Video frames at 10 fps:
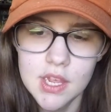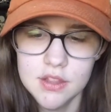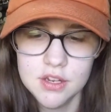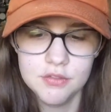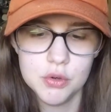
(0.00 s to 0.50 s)

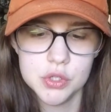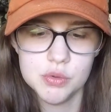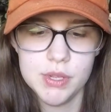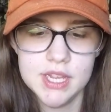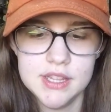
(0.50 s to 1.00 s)
Then, of
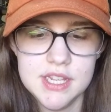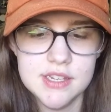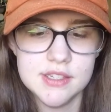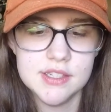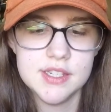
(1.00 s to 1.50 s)
course, we get
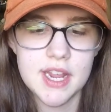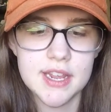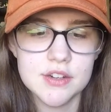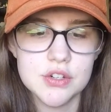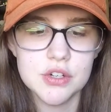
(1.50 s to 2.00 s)
the
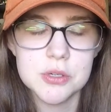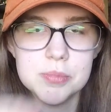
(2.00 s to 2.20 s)
standard